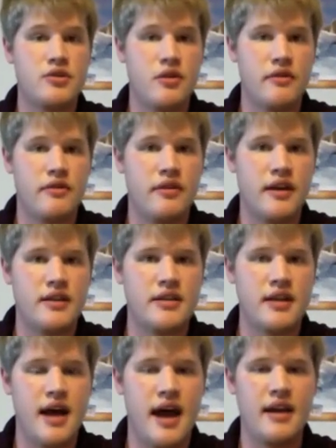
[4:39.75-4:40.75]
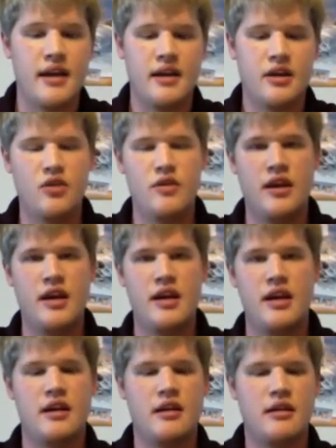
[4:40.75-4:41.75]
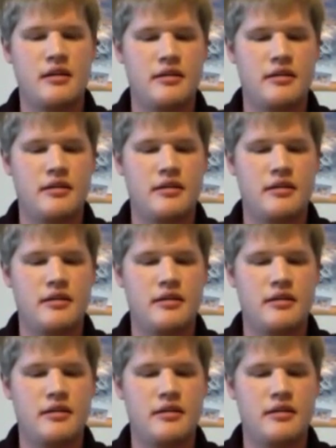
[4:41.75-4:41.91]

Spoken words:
of thinks that you need